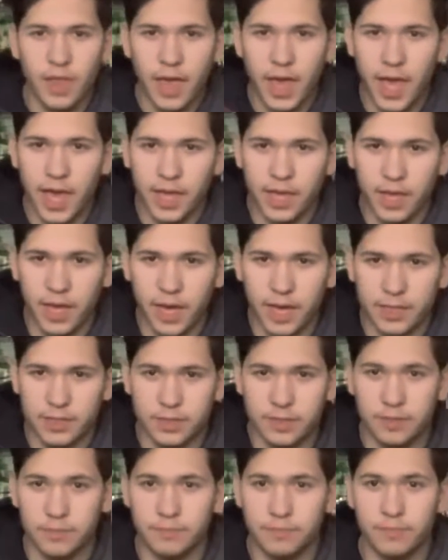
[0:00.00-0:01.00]
Hey
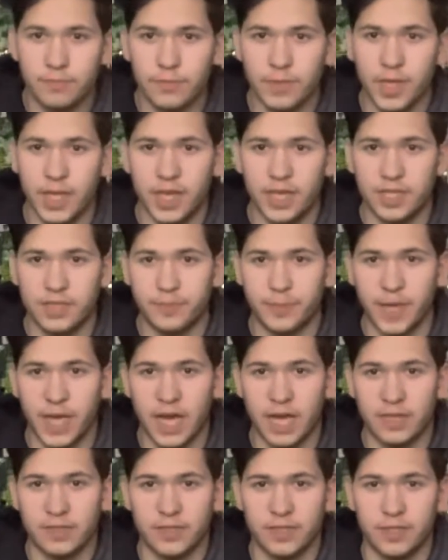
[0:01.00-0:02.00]
guys, it is me
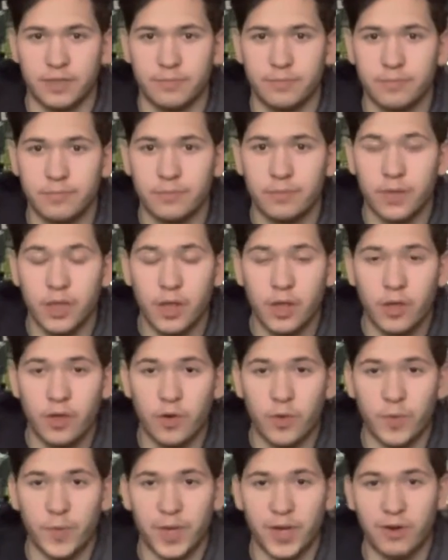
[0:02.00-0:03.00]
Ozzie.
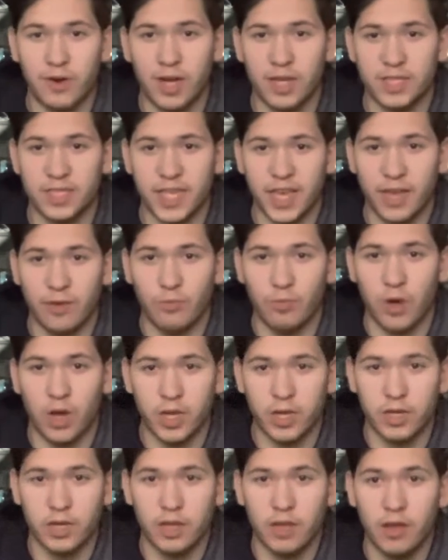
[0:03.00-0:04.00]
We are on day
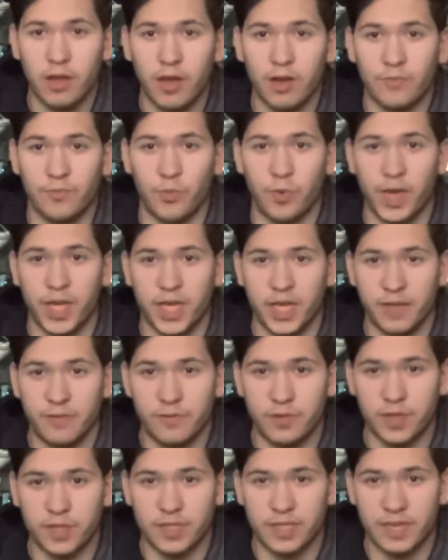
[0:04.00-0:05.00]
one of waiting
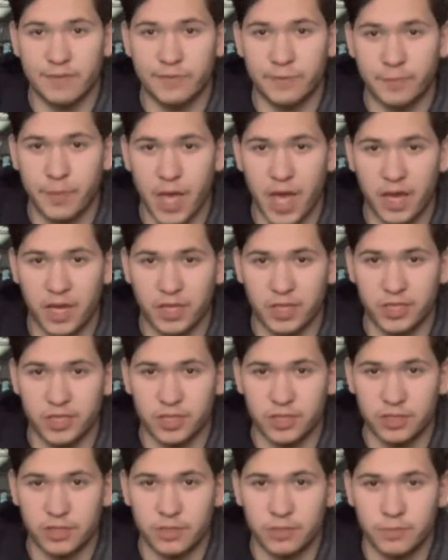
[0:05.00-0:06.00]
for the seven
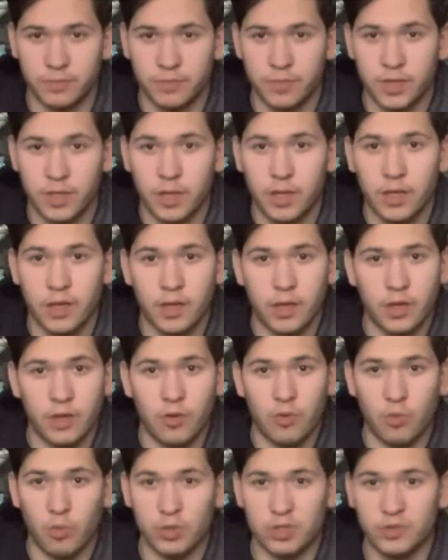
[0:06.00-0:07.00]
packages.
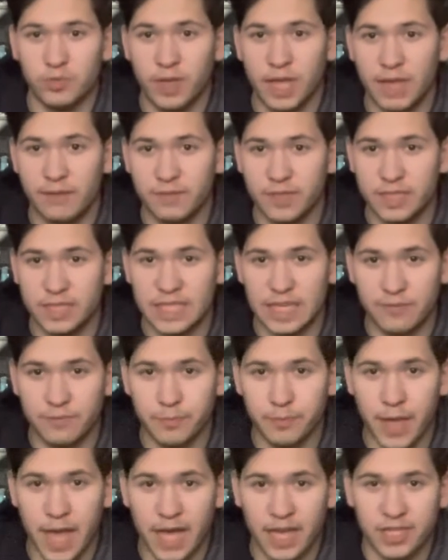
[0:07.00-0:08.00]
Once we have these seven
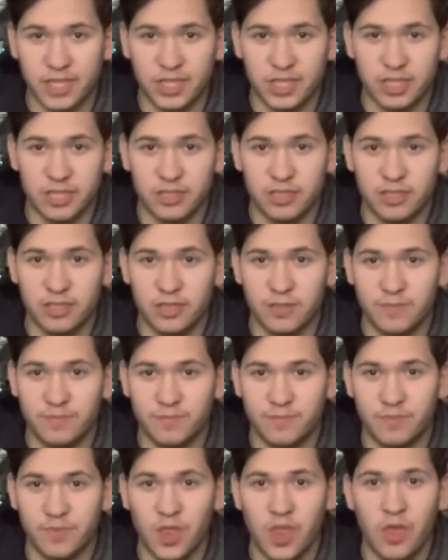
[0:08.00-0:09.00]
packages,
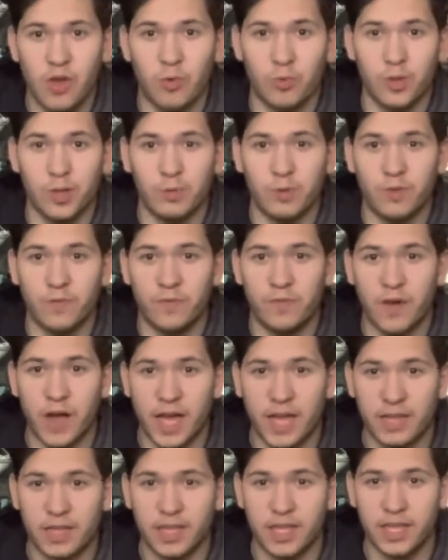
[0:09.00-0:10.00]
we will
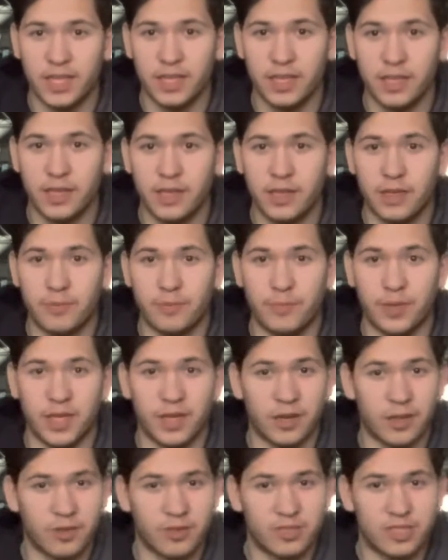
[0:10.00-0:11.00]
finally be
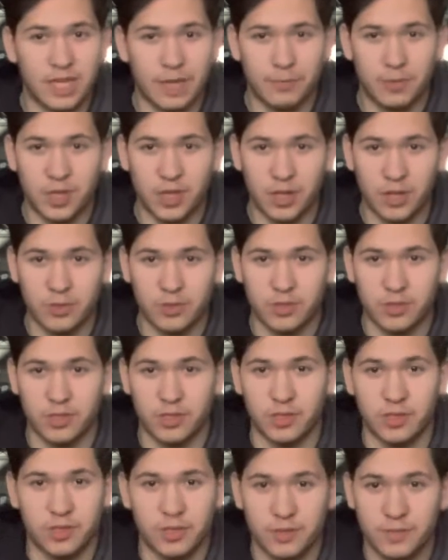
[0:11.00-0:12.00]
another step closer
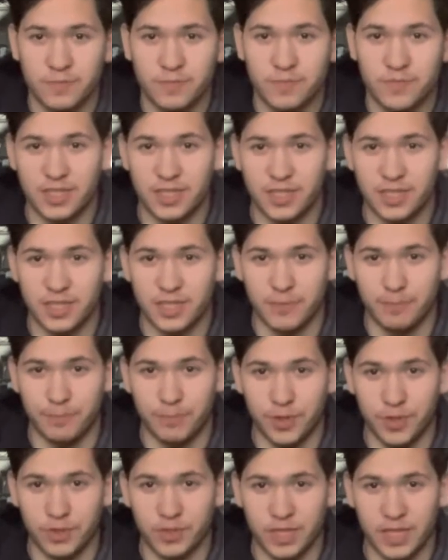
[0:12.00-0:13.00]
to
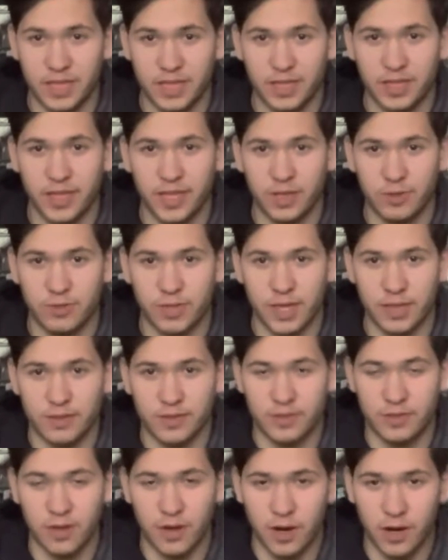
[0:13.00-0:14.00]
building the LEGO Death
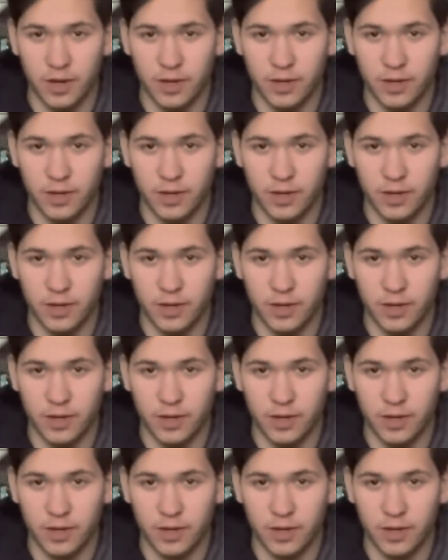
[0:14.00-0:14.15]
Star.